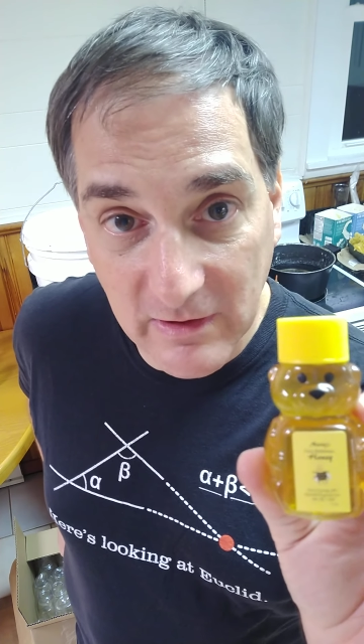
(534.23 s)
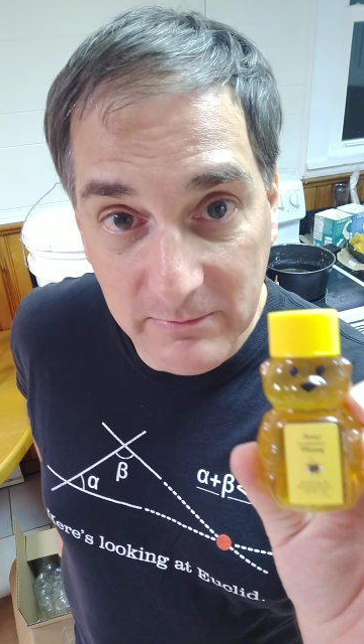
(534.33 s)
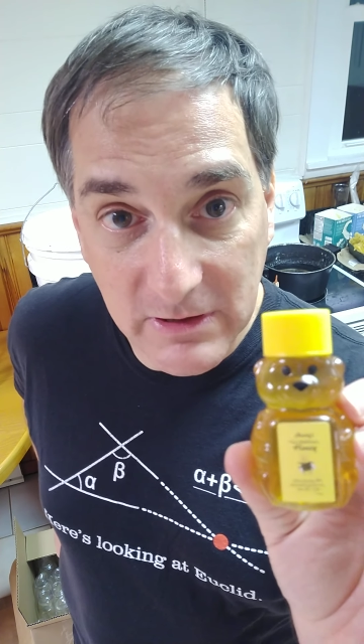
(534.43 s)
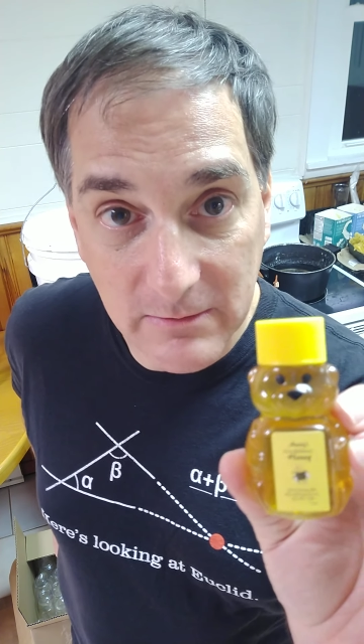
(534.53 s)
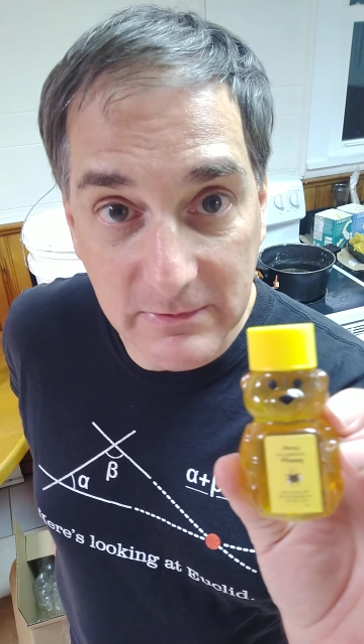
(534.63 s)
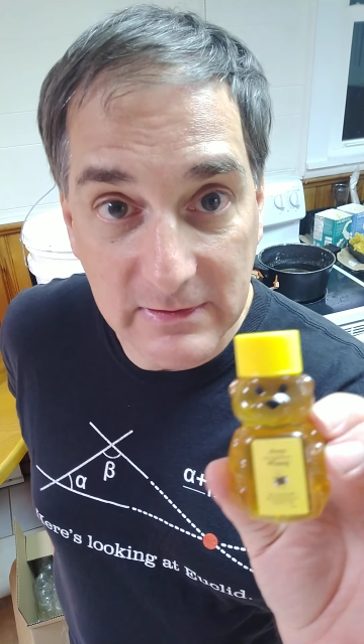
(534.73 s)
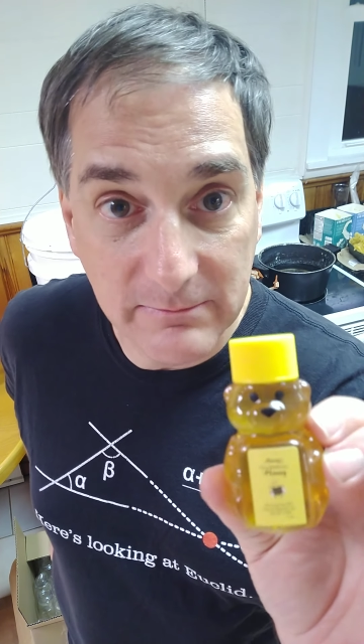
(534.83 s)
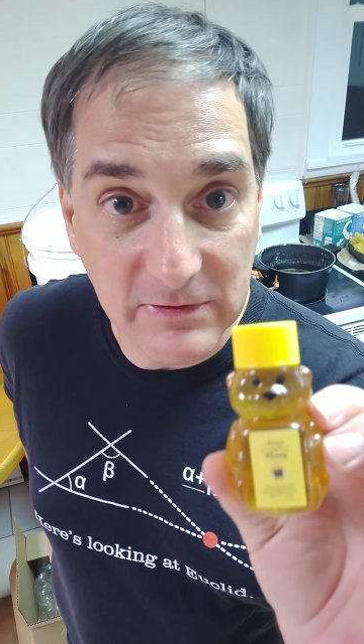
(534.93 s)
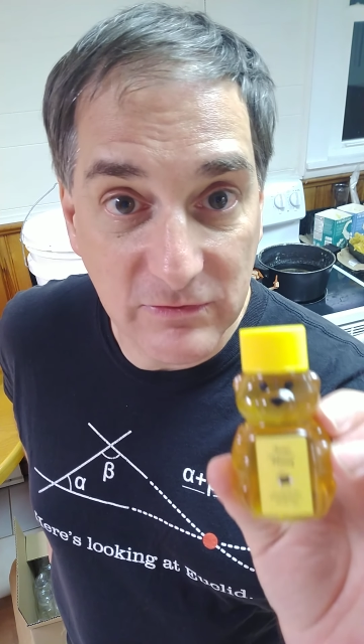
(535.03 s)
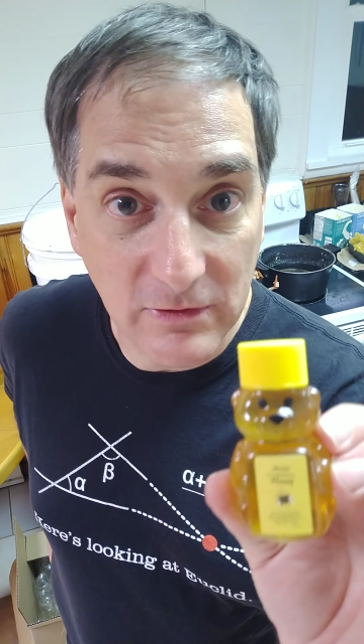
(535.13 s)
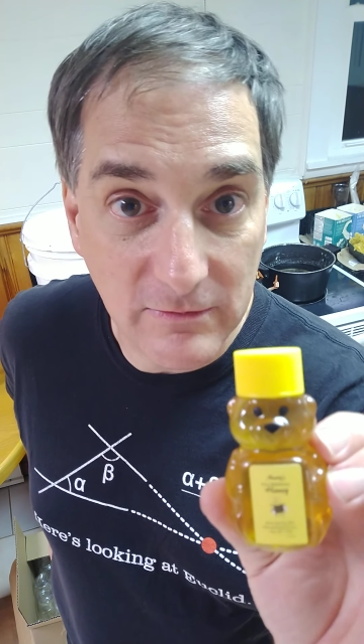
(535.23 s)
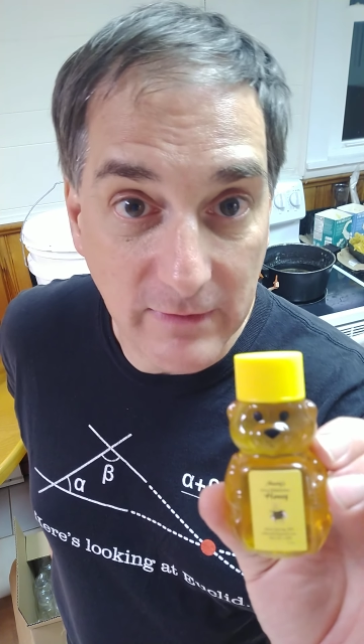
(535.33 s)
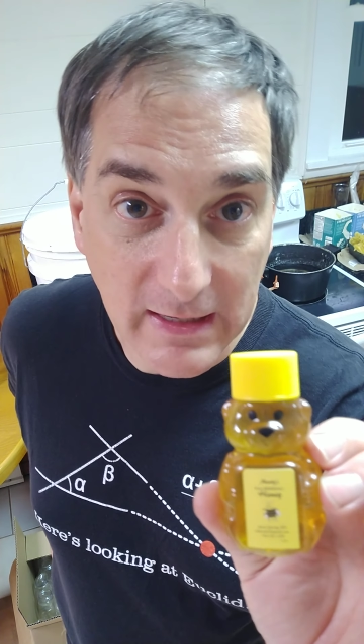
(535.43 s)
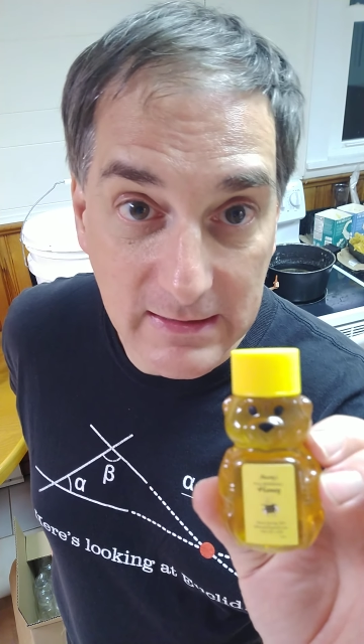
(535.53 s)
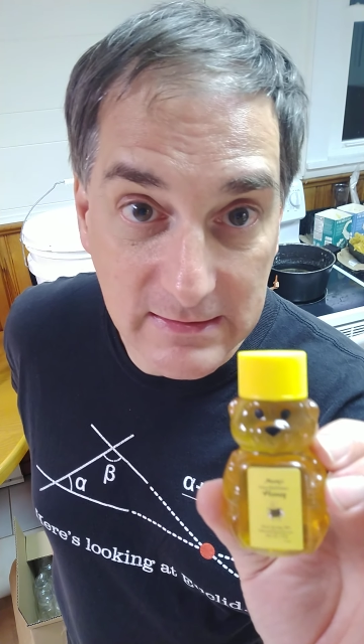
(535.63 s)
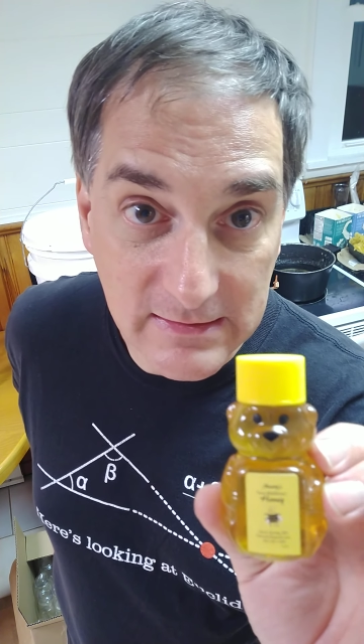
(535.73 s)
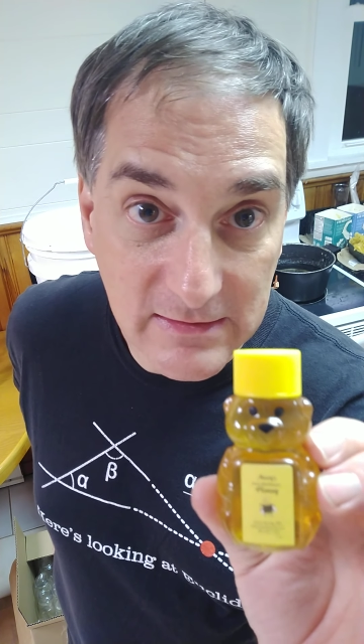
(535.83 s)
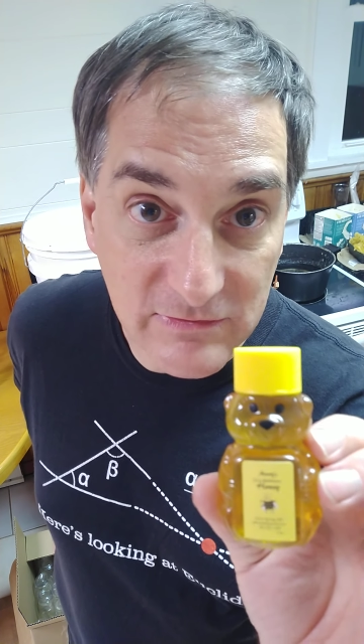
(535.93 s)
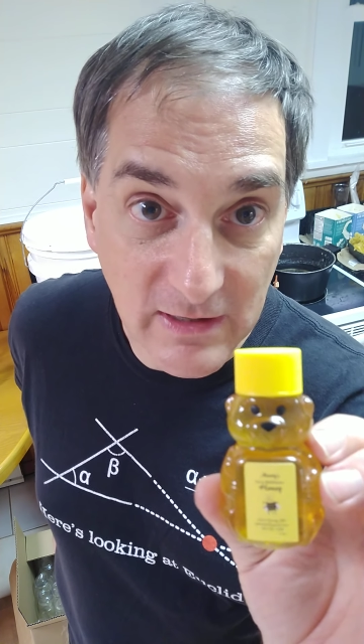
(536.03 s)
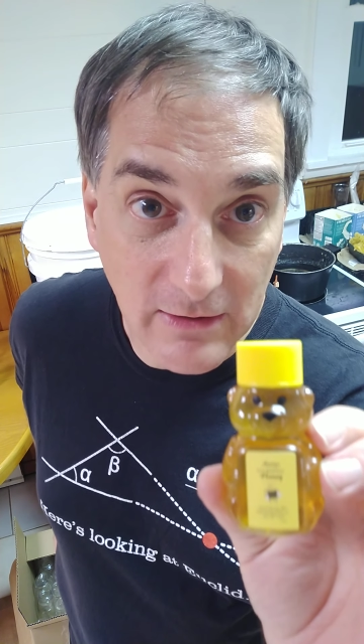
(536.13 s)
I'm going to be sort of handing
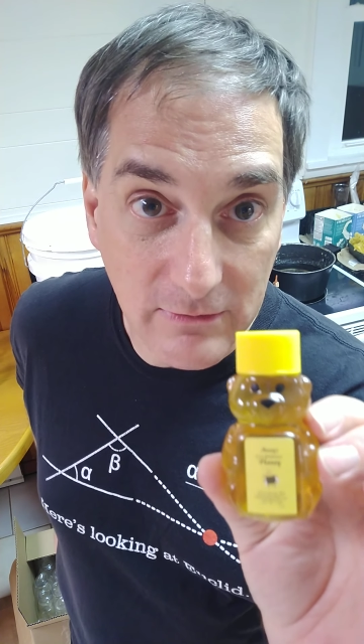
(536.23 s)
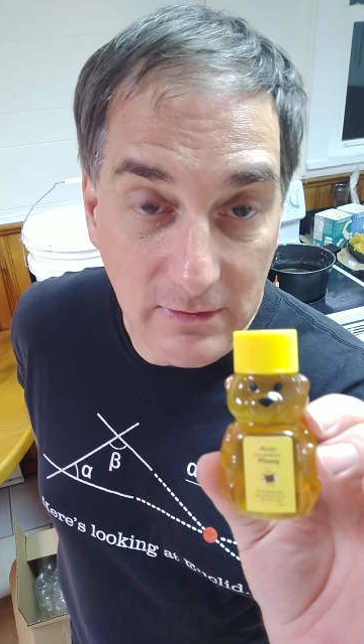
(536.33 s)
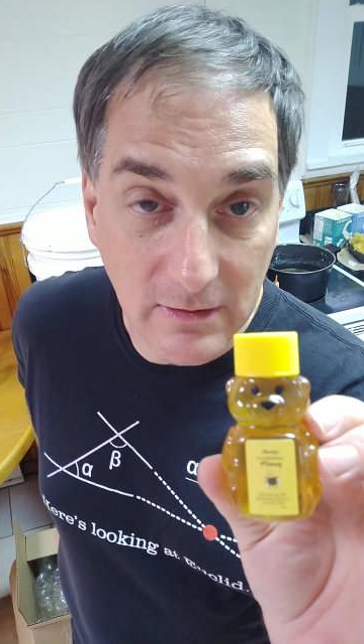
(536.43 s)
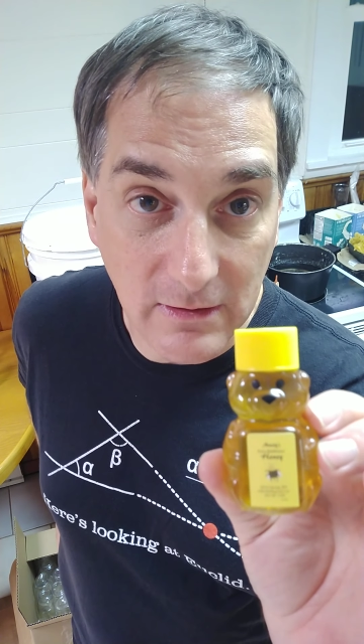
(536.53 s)
these out